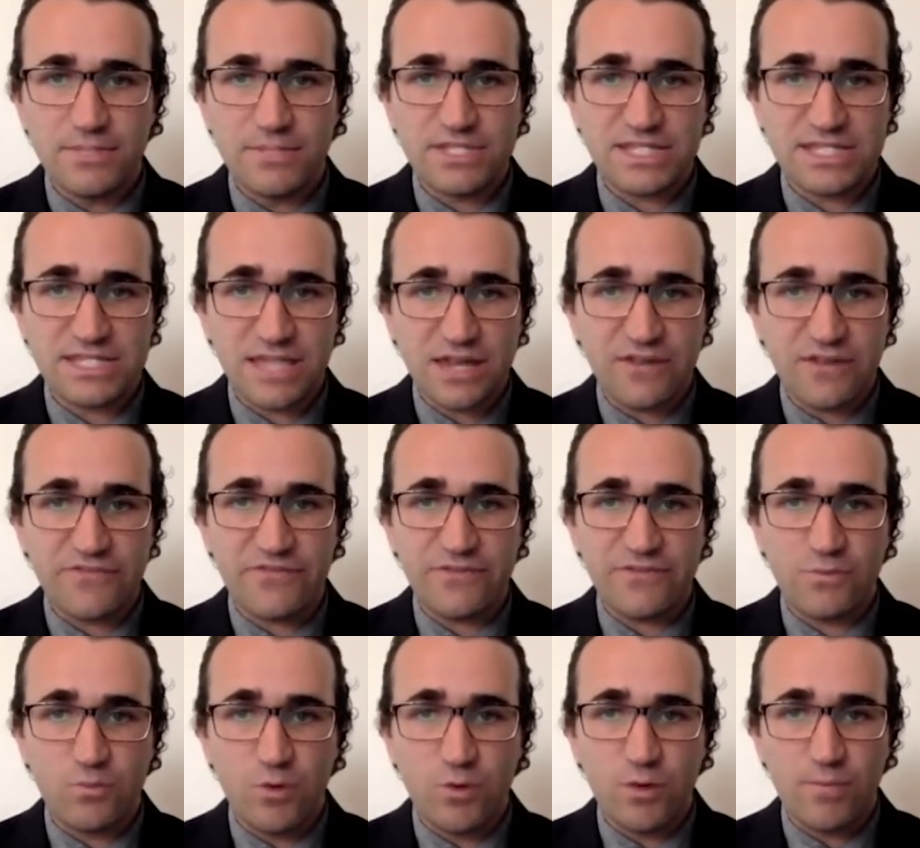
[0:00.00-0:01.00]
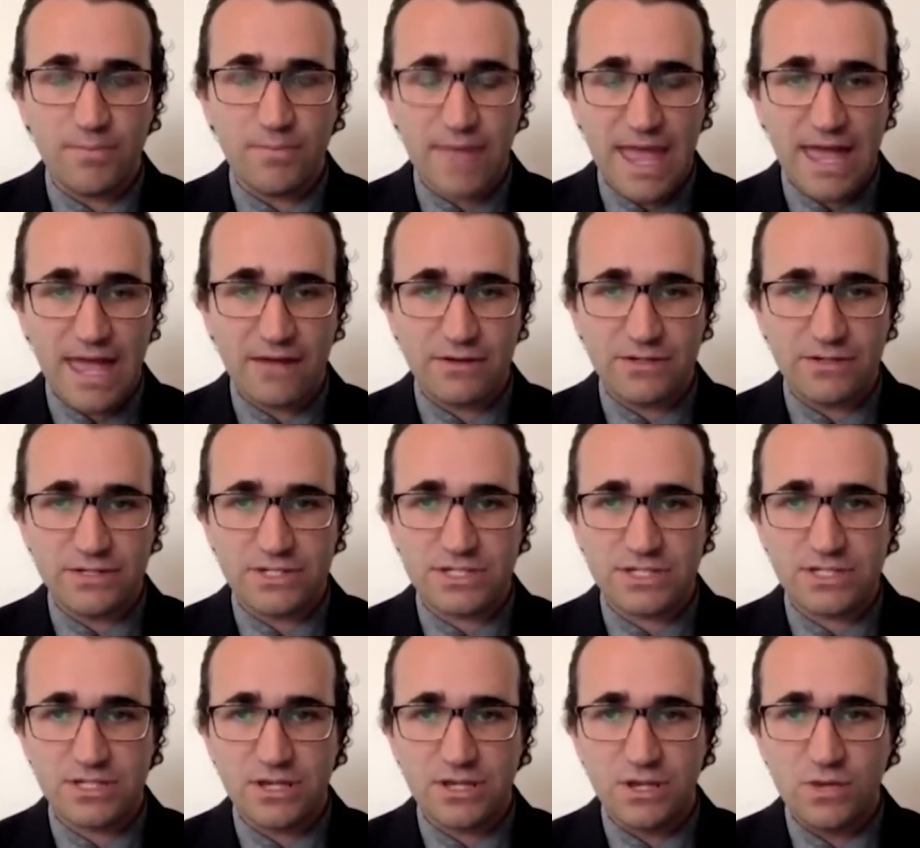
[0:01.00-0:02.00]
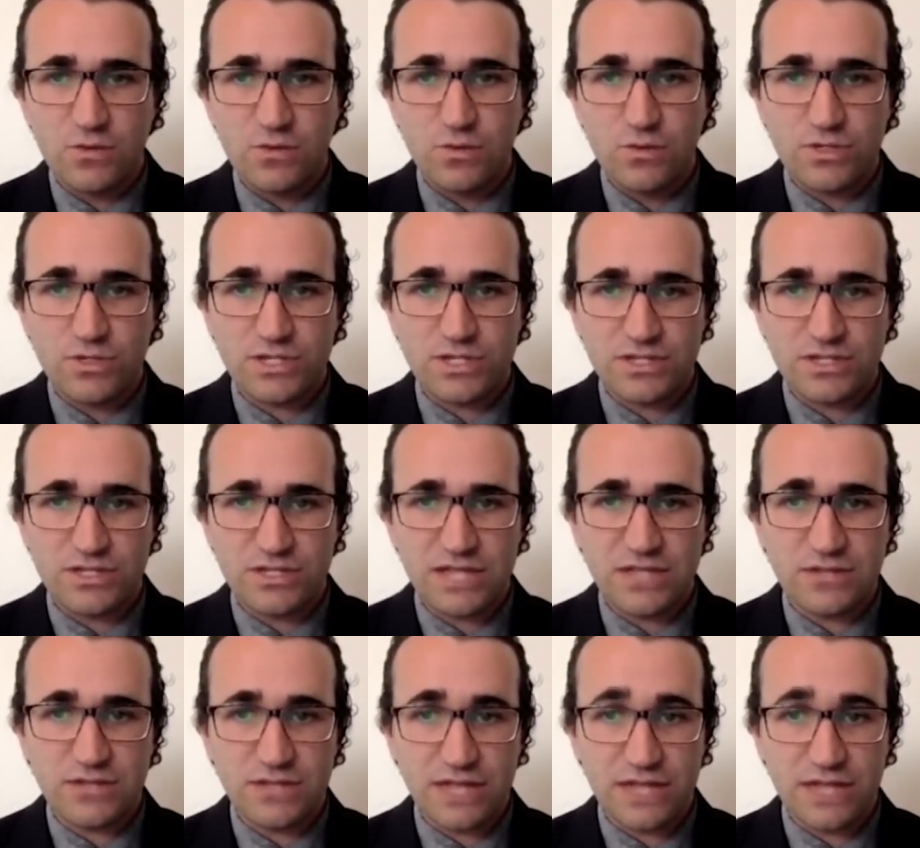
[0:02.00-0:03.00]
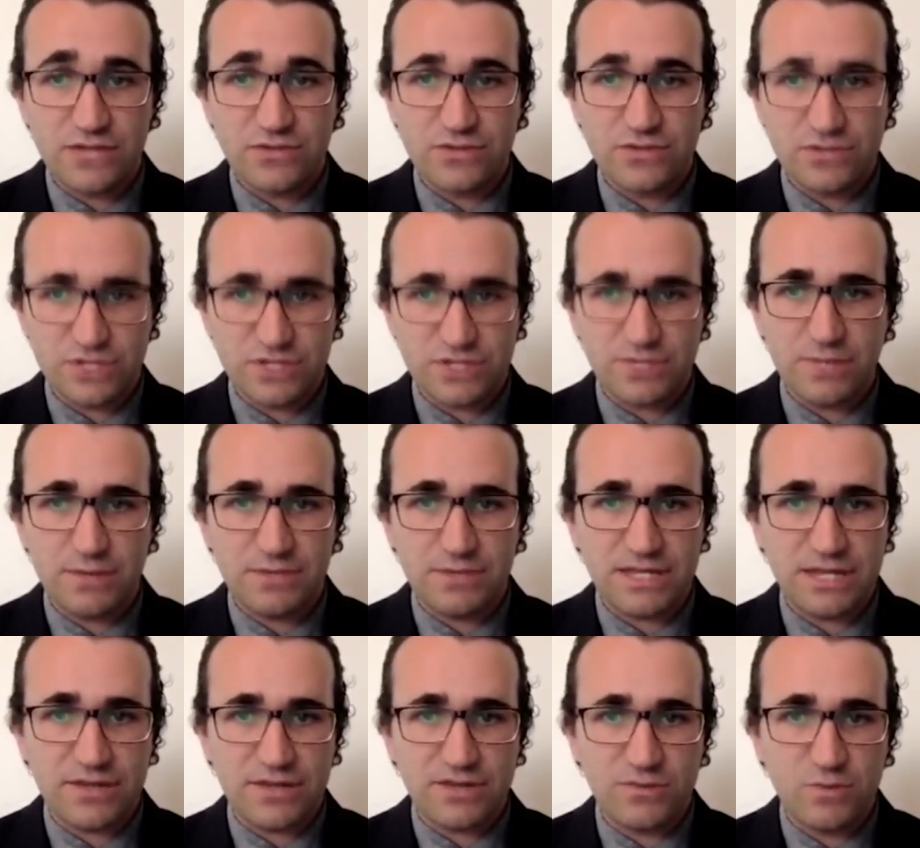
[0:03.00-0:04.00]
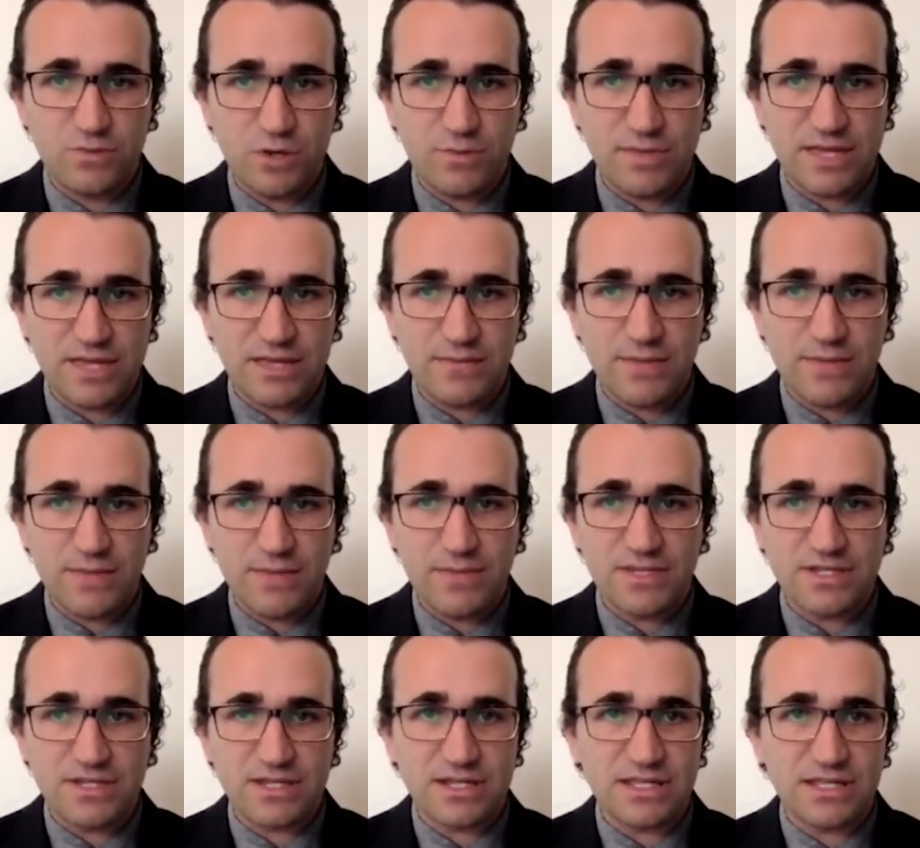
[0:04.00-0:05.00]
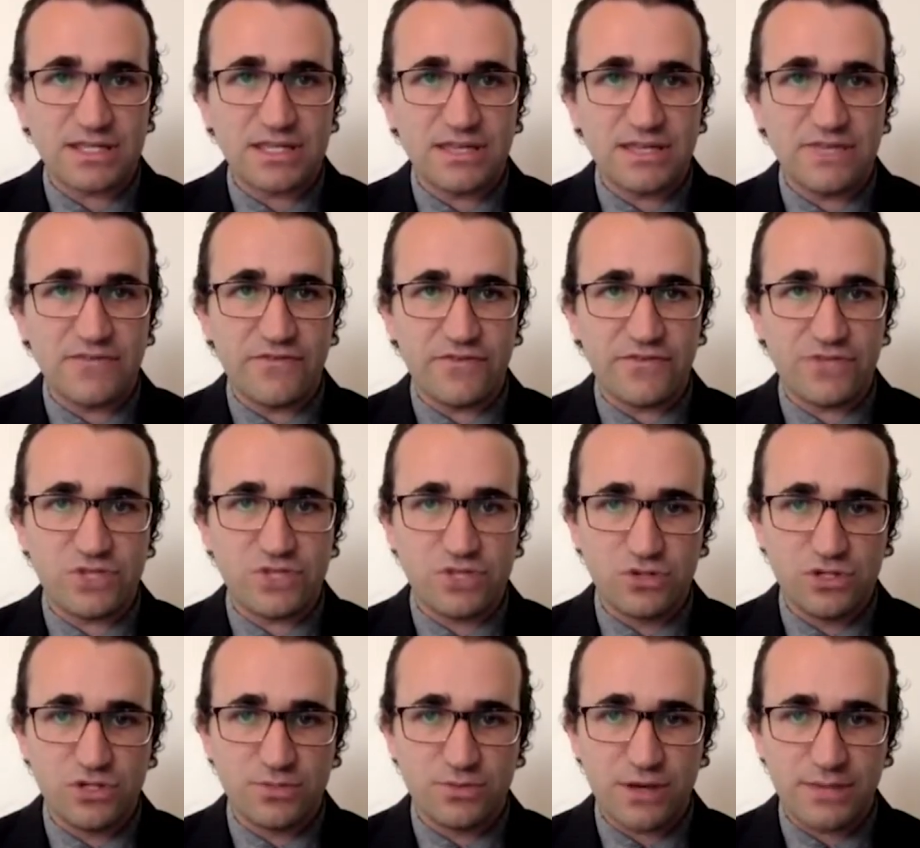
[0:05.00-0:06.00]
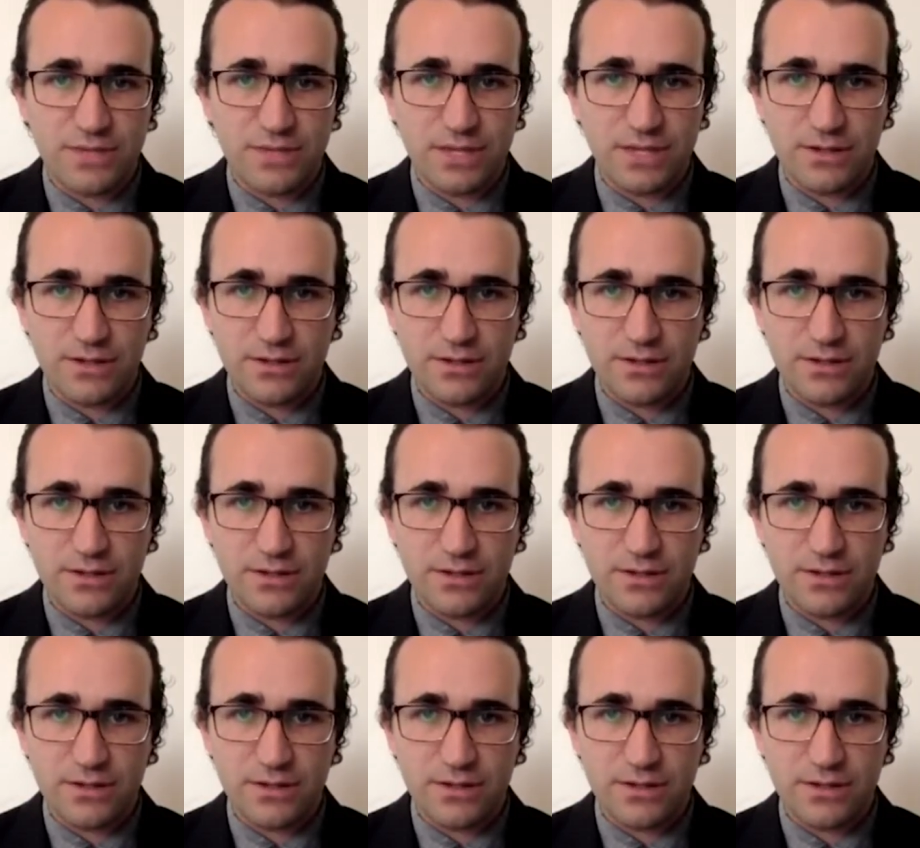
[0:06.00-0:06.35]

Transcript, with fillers: to start off, what powers would the Daniel Andrews Public Health and Wellbeing Amendment give to the Premier?